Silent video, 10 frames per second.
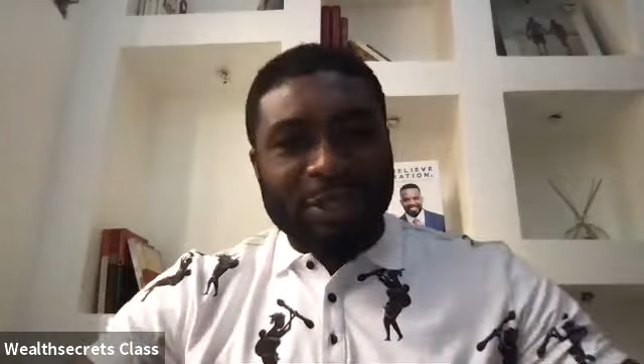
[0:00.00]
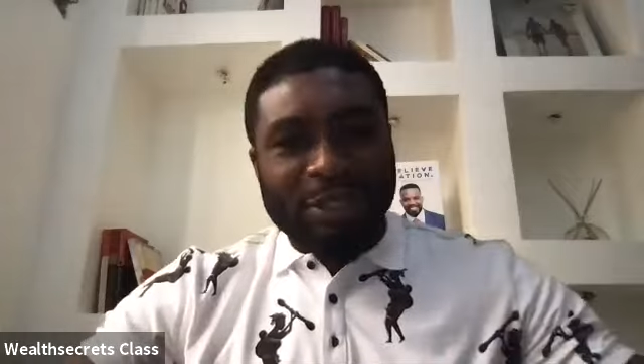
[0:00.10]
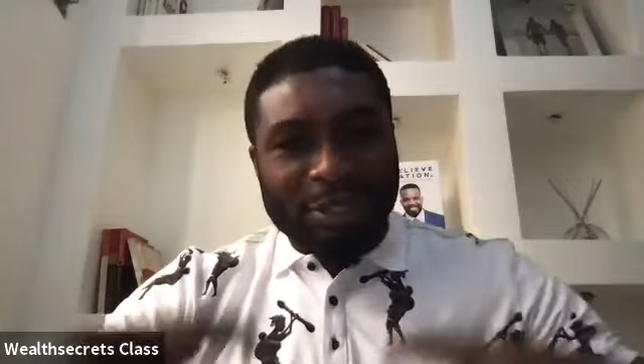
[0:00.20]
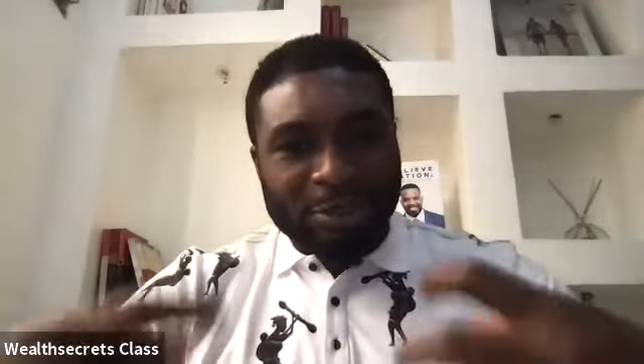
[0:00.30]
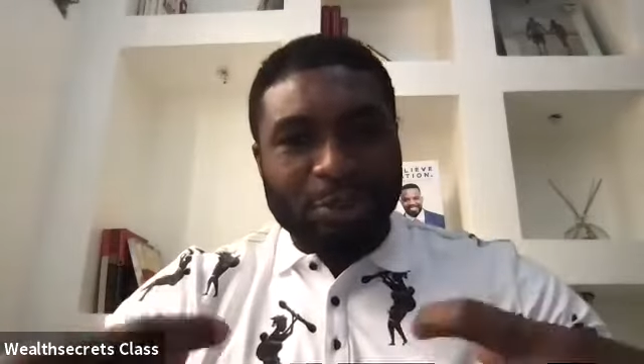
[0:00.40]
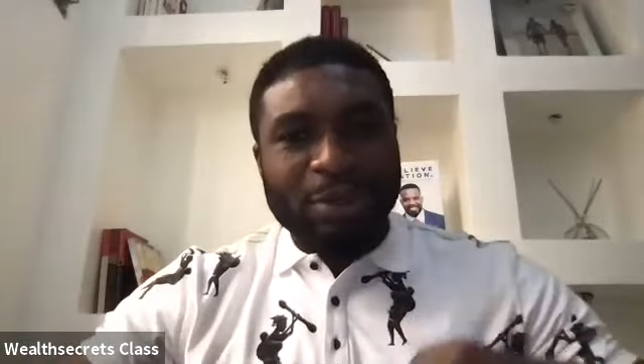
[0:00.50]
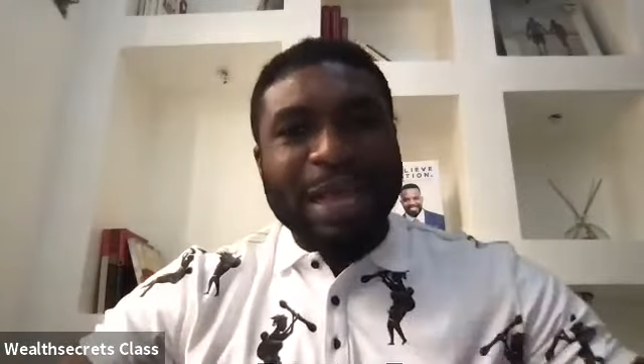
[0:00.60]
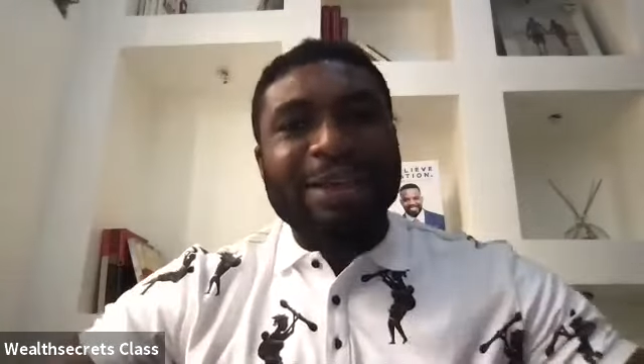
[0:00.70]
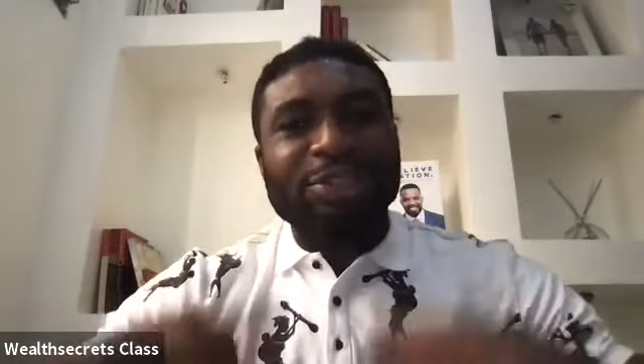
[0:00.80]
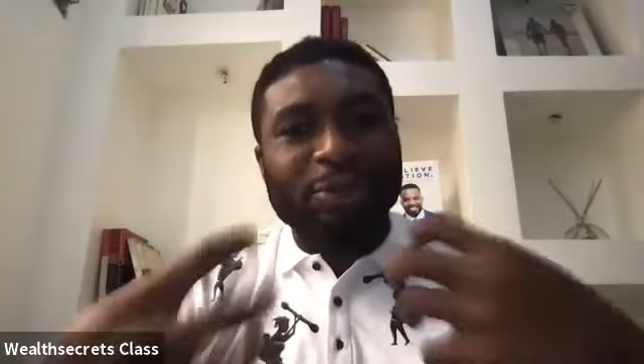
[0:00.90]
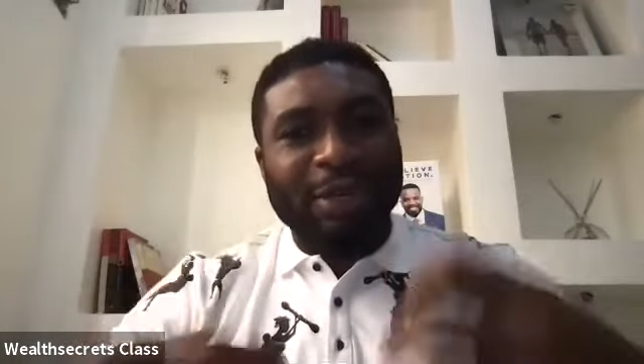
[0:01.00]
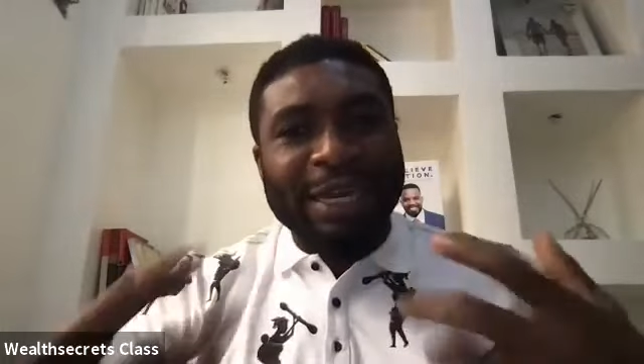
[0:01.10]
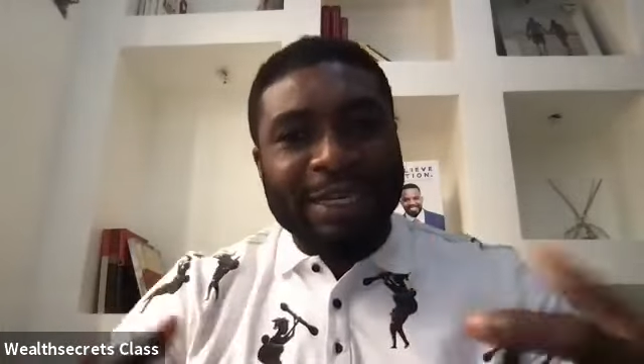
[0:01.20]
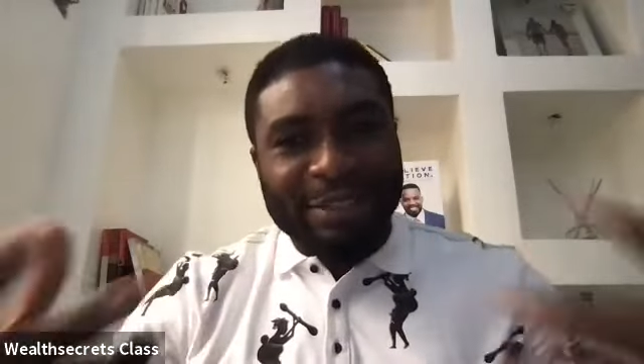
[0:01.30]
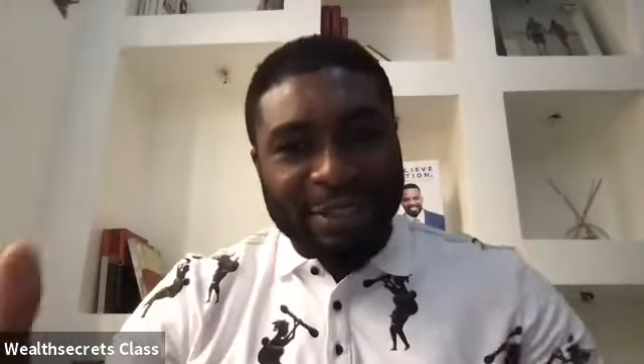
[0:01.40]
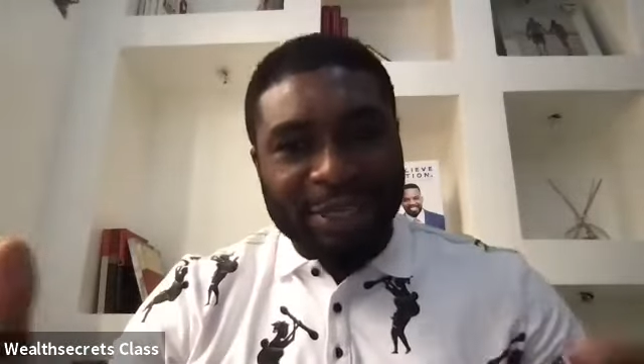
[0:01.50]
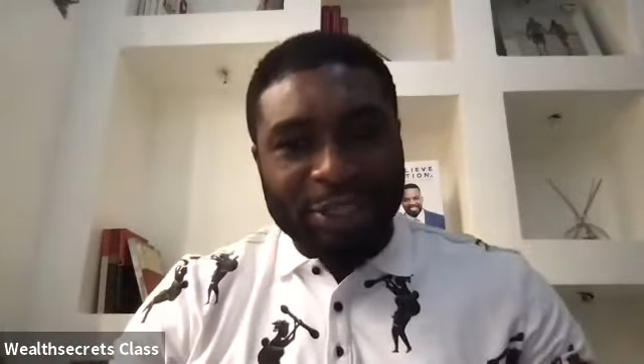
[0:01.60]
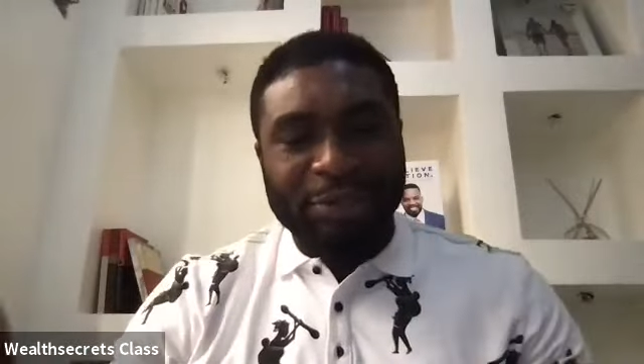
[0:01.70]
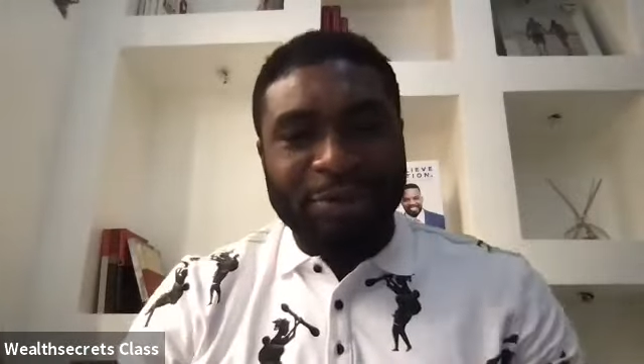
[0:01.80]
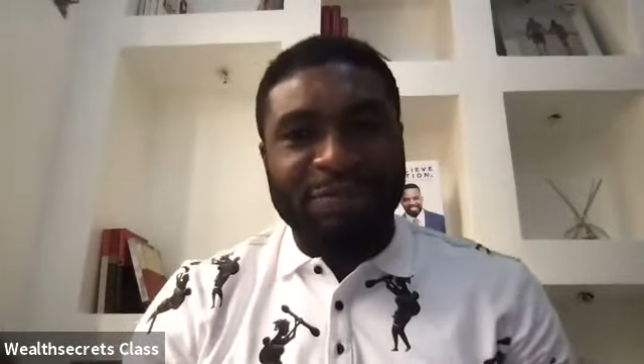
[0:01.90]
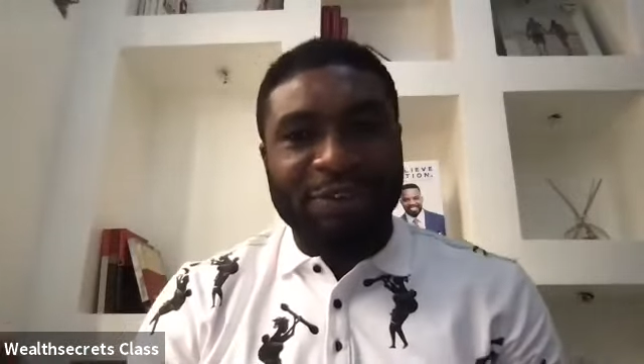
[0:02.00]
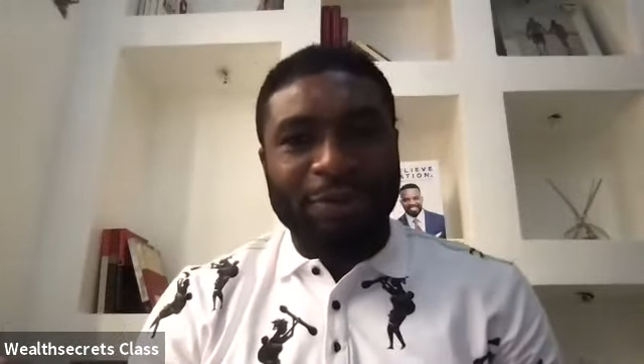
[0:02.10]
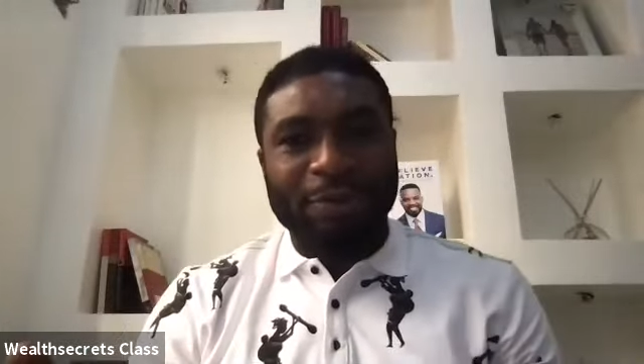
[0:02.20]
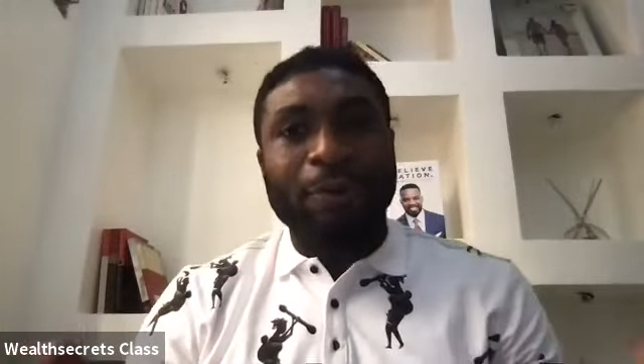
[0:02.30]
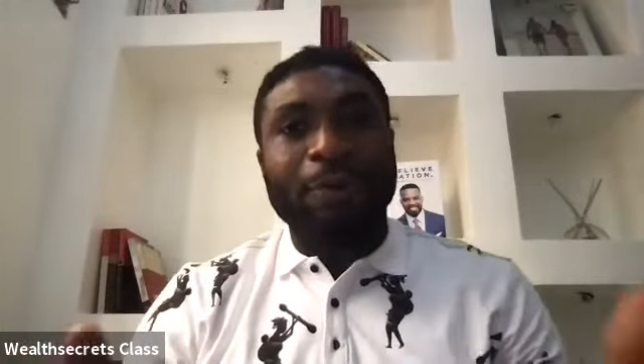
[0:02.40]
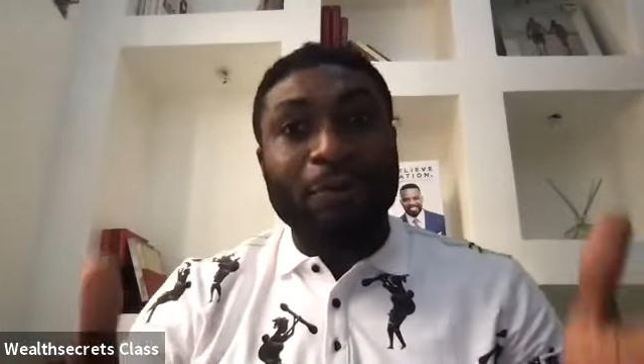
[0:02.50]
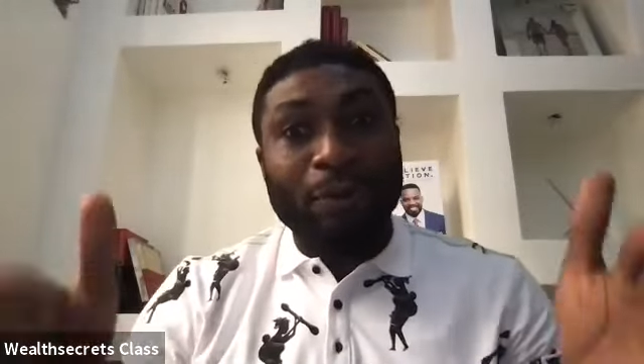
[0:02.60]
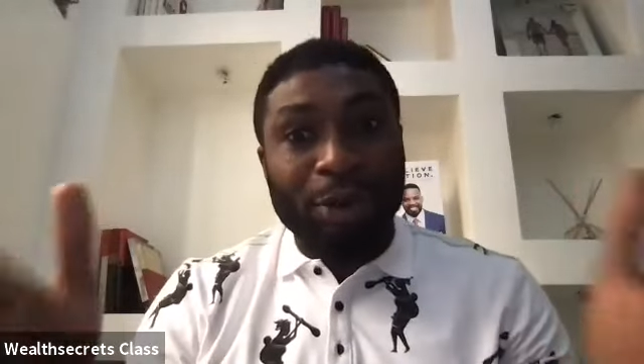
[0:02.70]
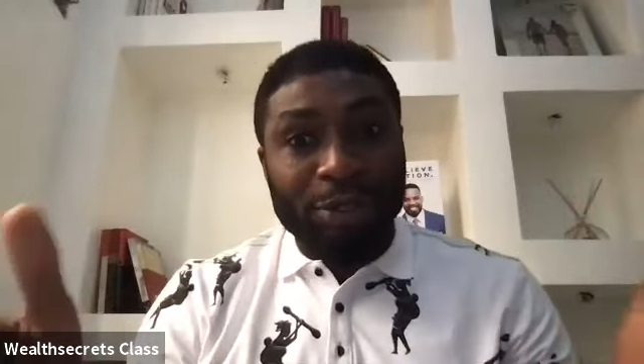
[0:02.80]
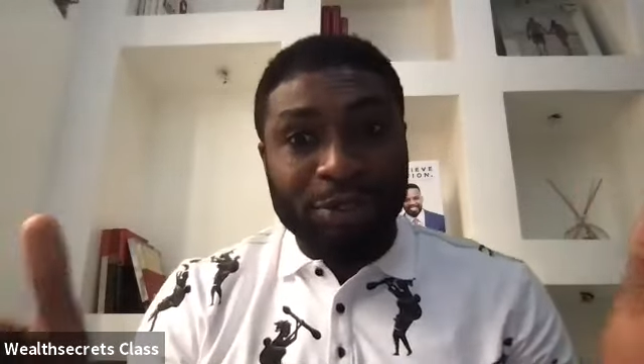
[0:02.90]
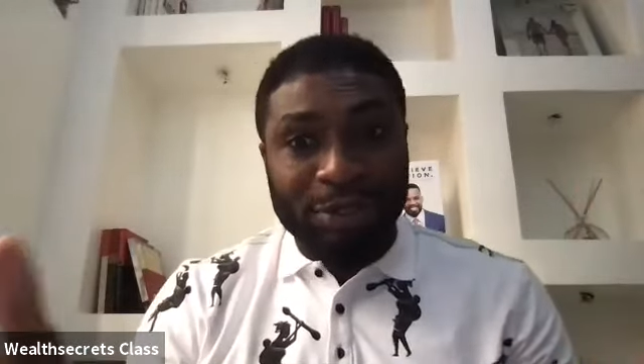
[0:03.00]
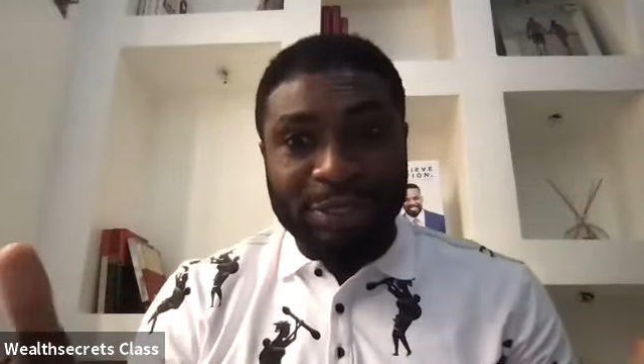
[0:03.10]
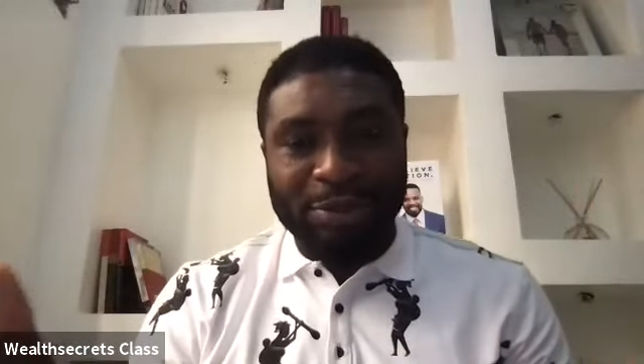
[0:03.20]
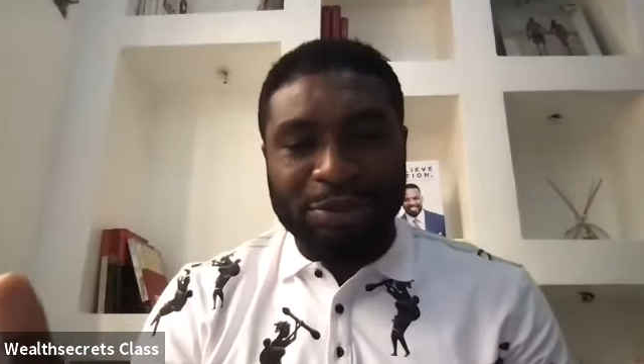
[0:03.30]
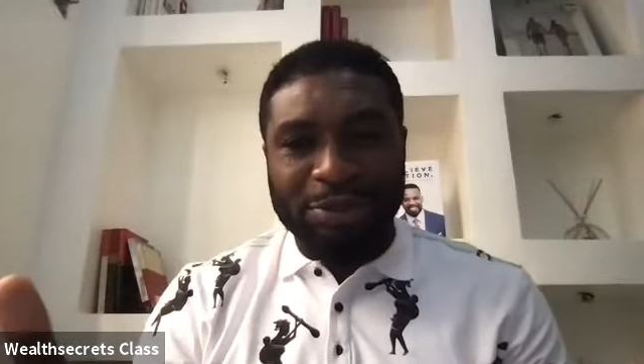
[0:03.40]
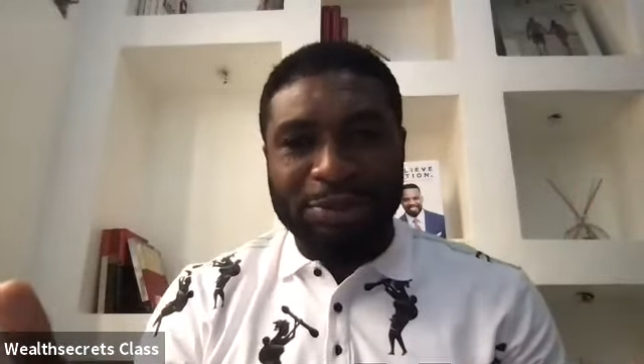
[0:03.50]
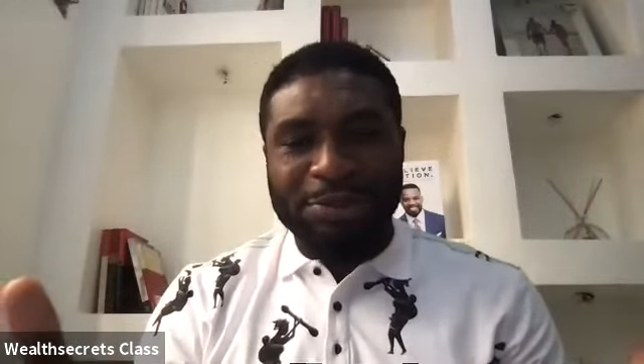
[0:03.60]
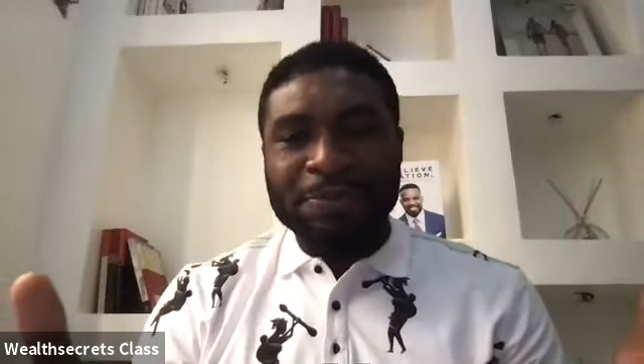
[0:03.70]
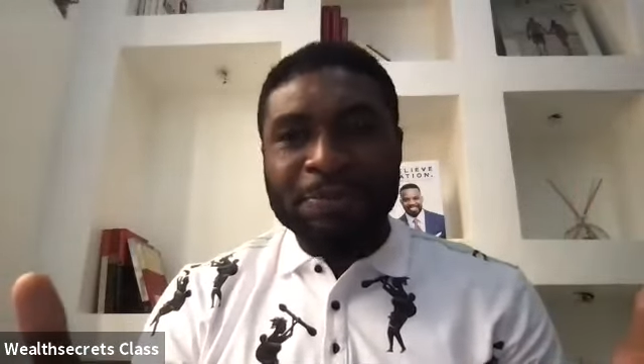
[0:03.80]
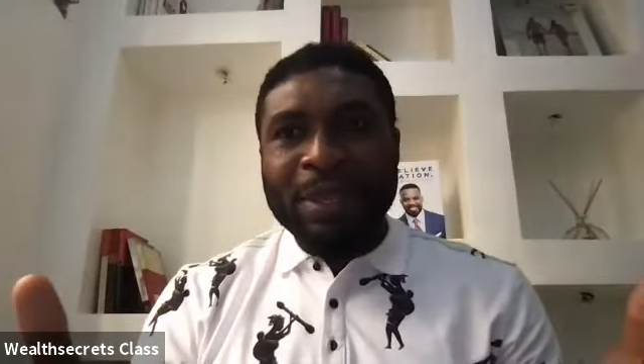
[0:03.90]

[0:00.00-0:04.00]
into actualization of your goal, what you need to do.